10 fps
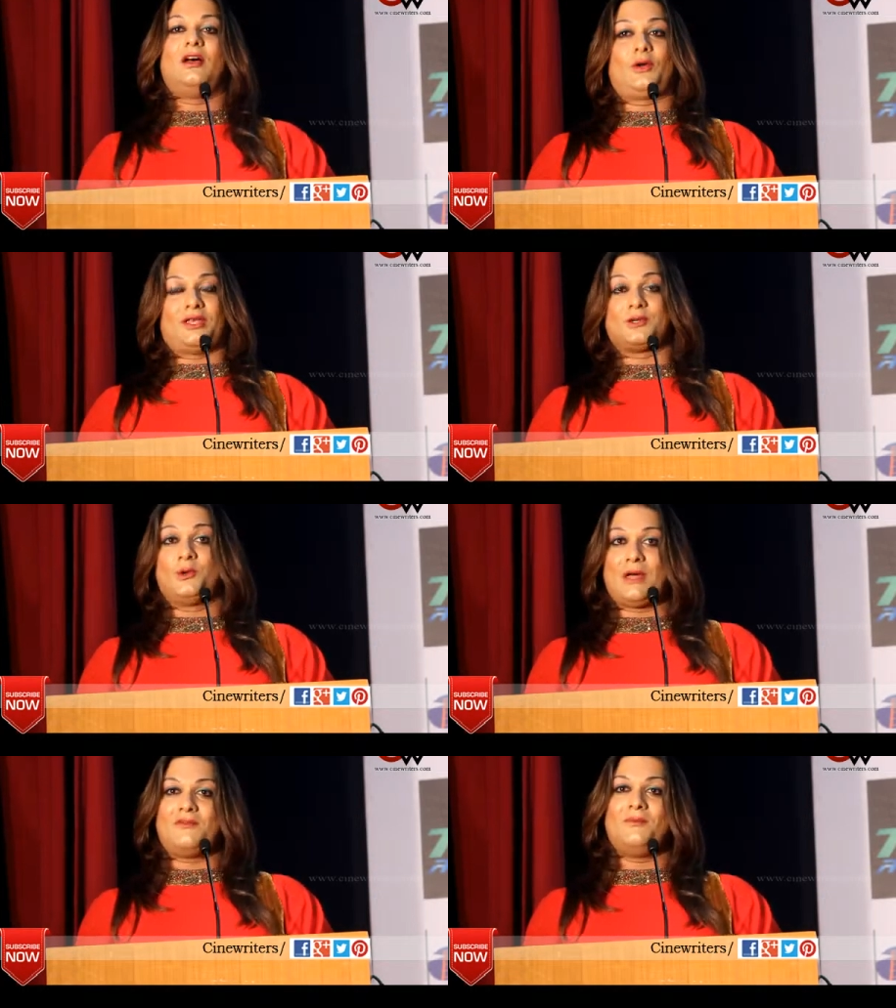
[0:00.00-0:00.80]
Okay, so
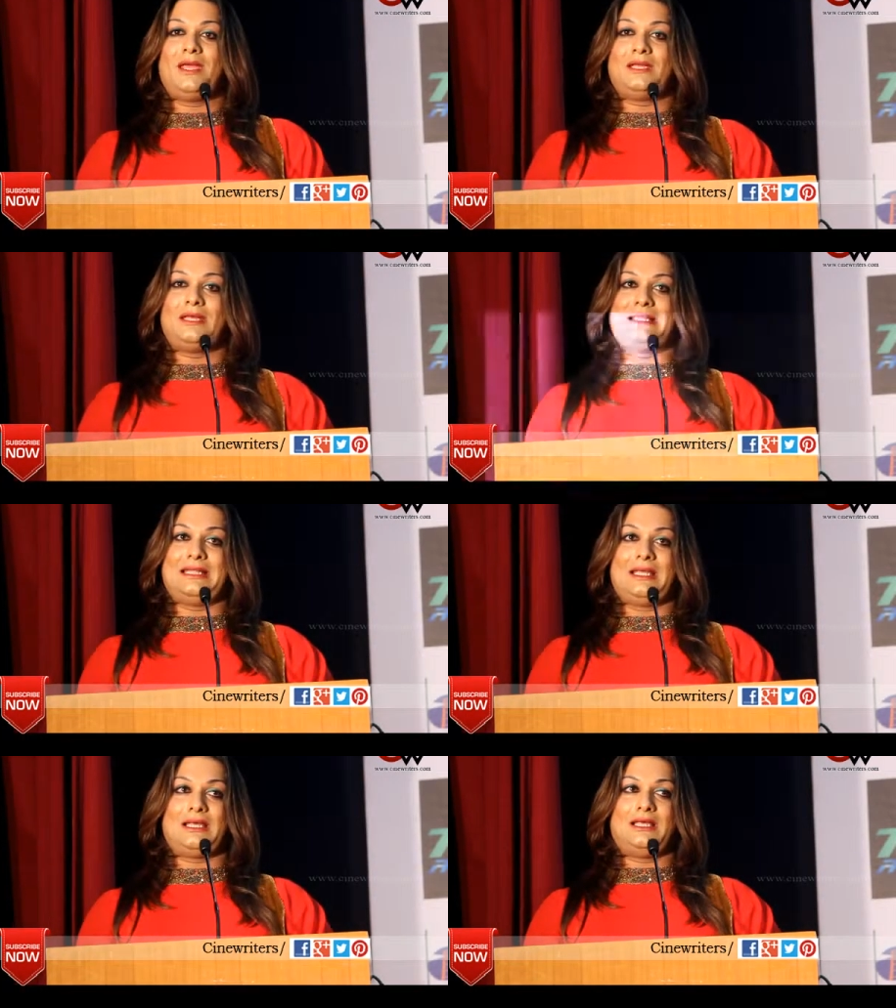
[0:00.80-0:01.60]
whoever made it, I
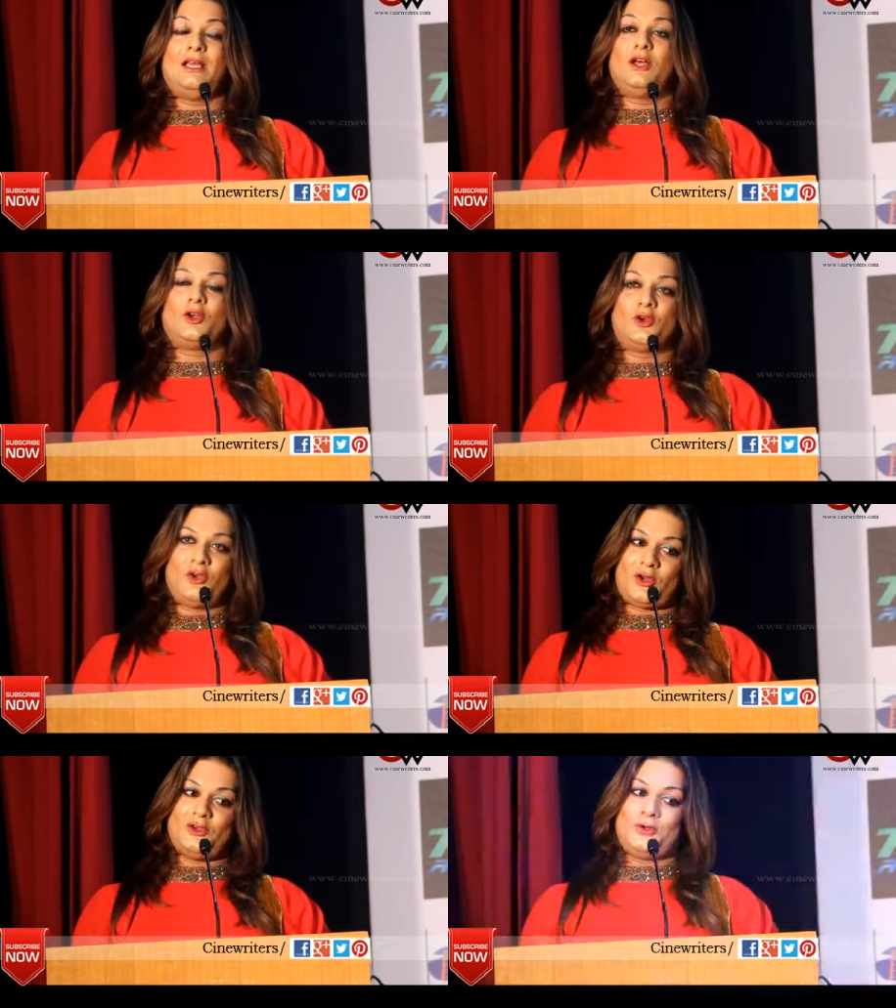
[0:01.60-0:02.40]
think
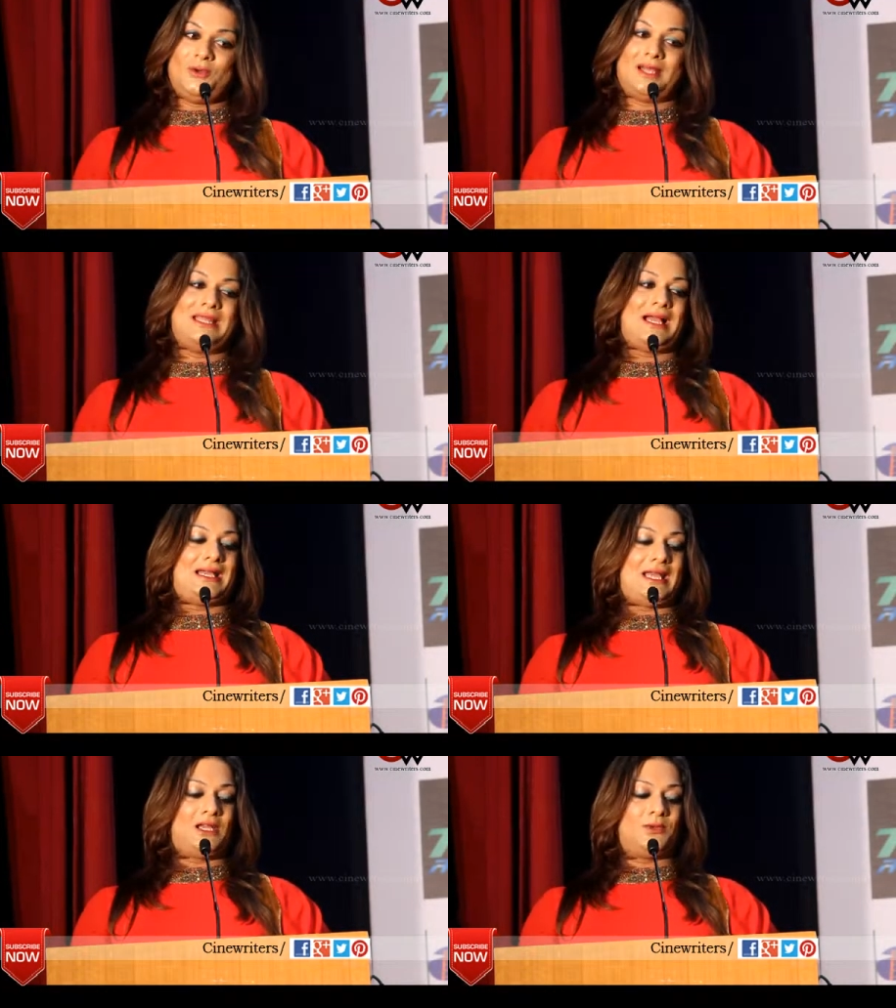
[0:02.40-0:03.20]
good on you. I think
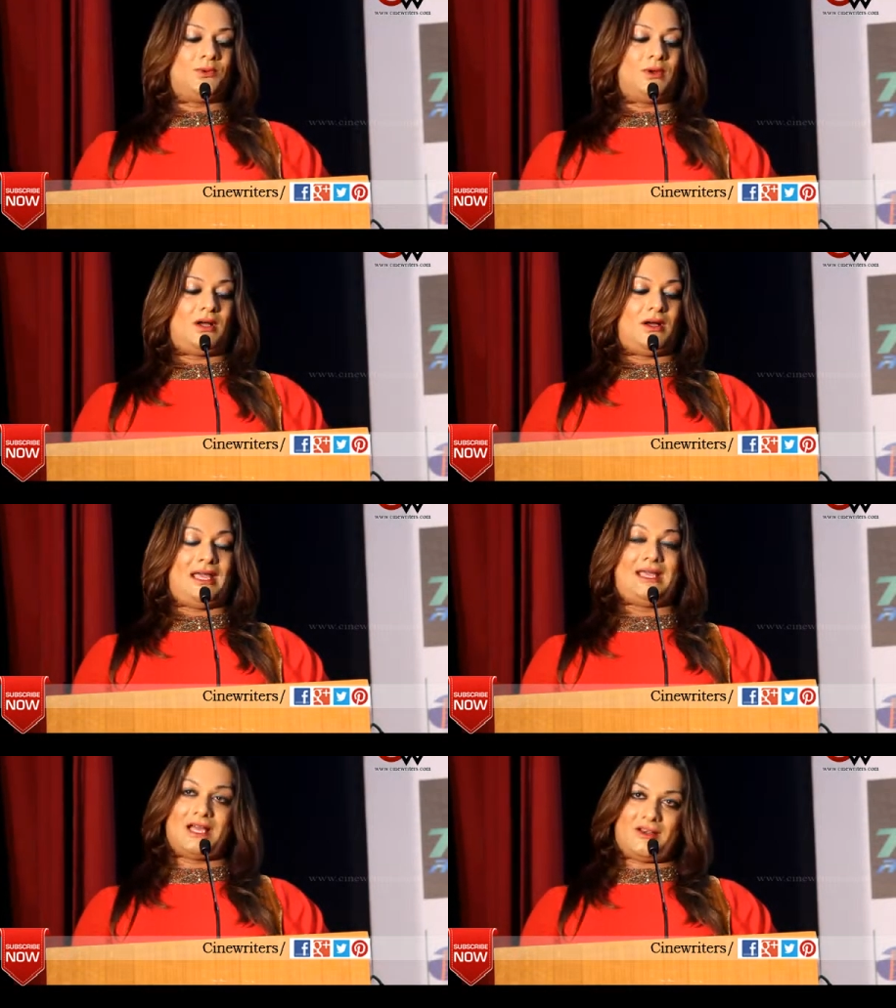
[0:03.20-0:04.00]
I'd like to
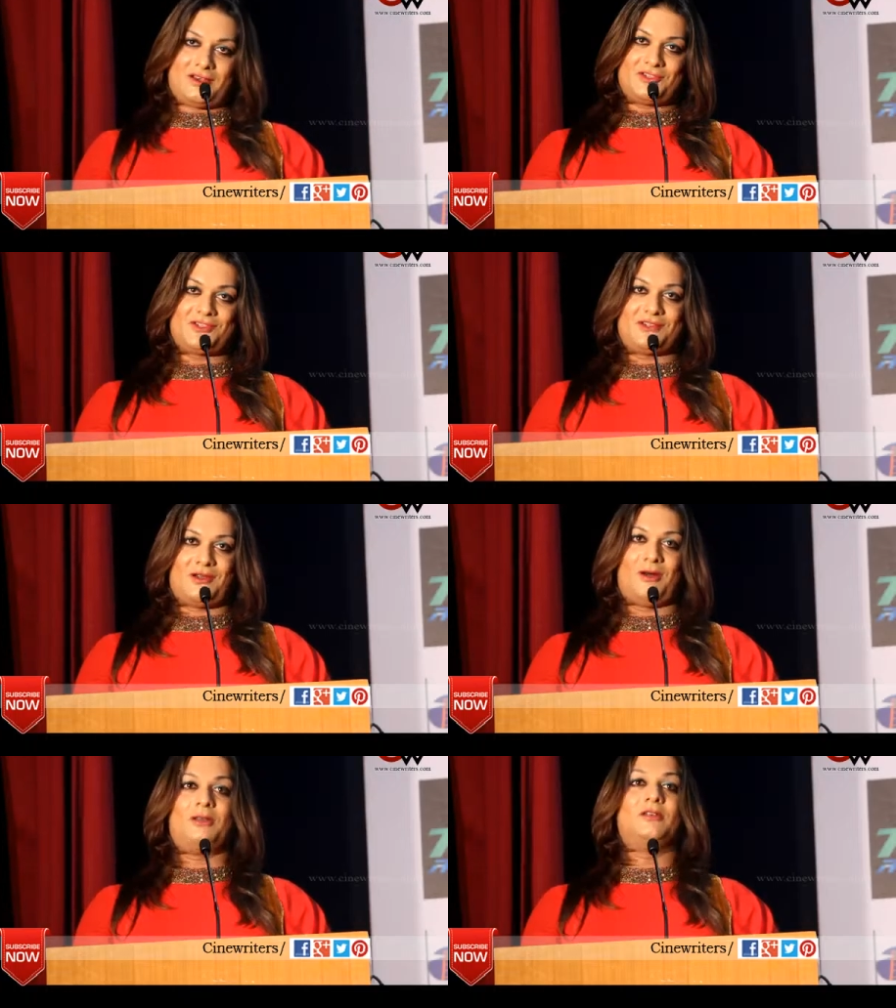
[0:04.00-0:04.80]
encourage
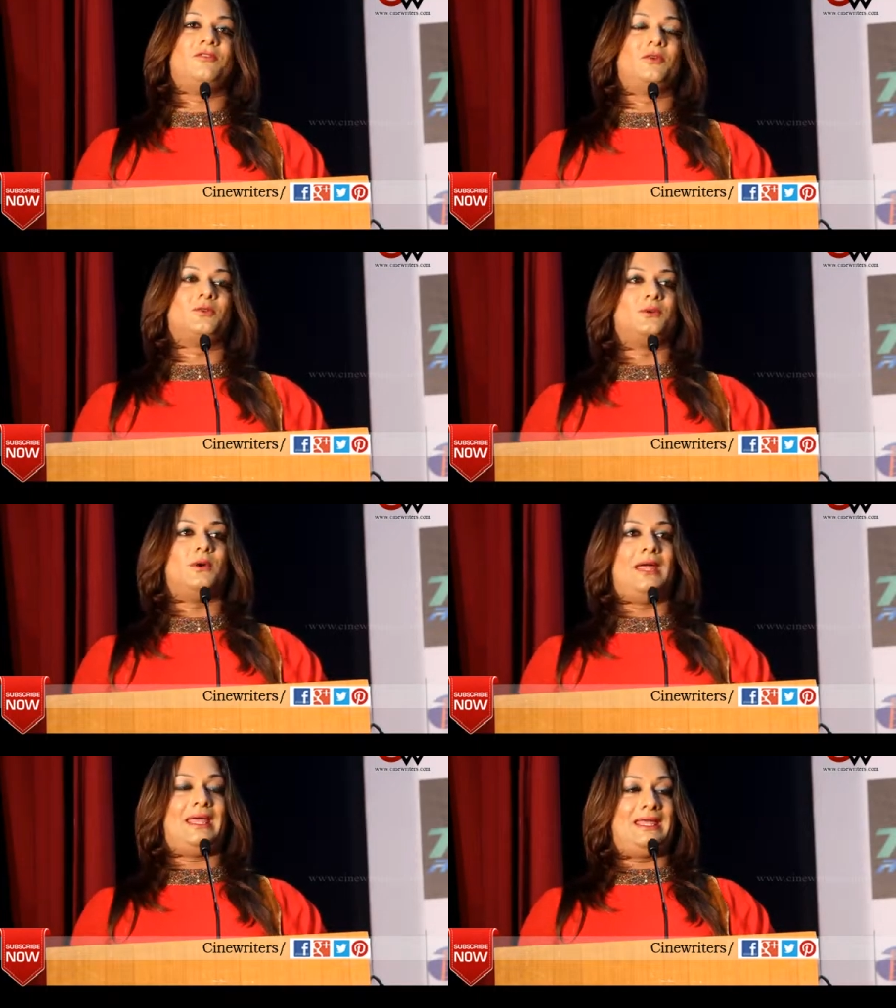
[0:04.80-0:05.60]
all of you to
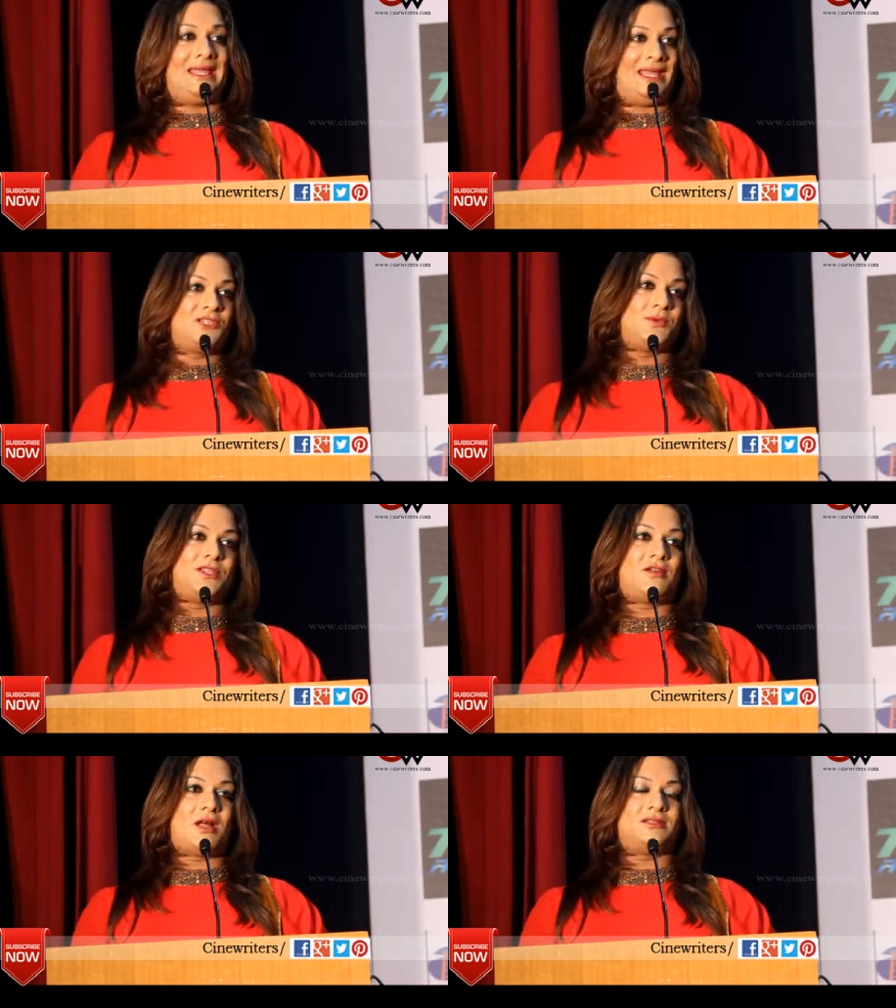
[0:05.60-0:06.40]
engage with
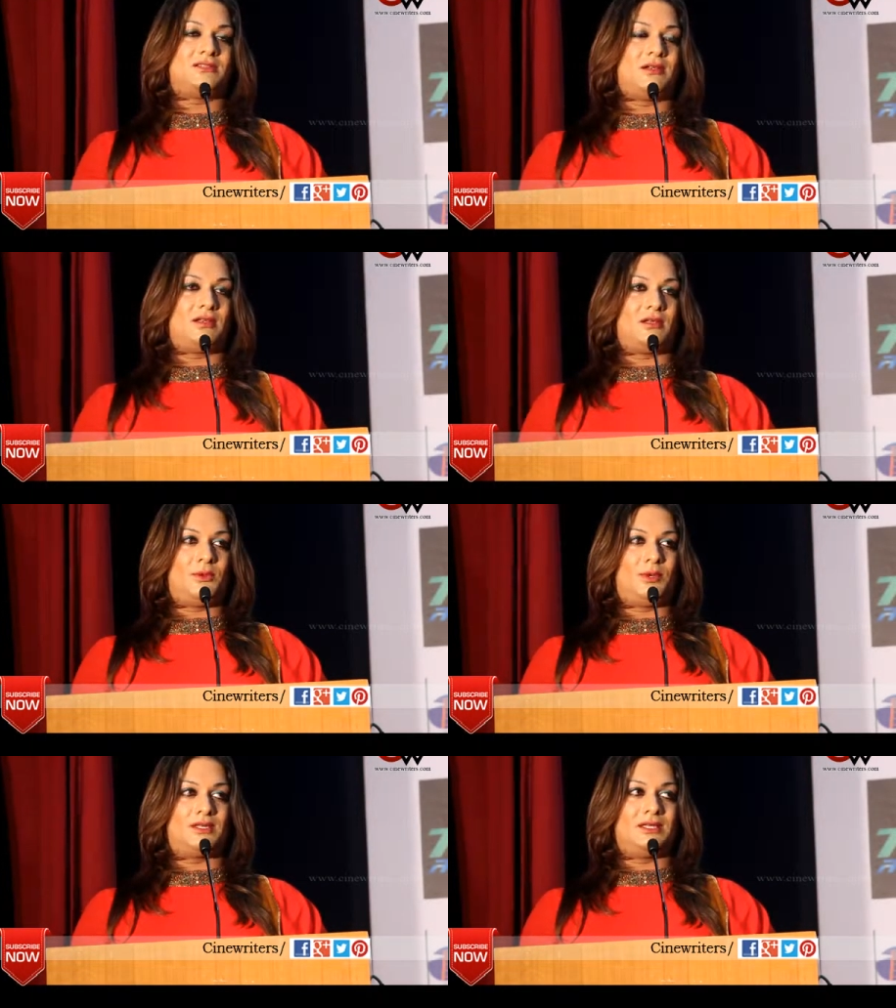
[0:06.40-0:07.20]
the transgender
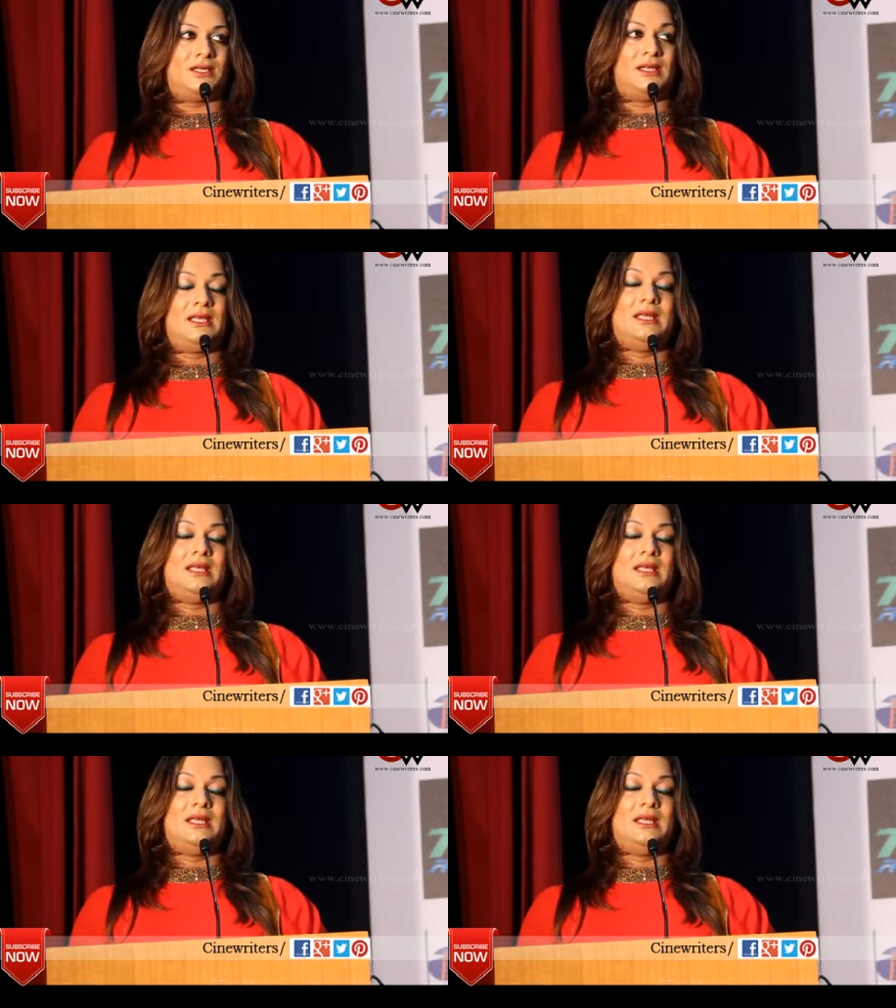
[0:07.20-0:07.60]
community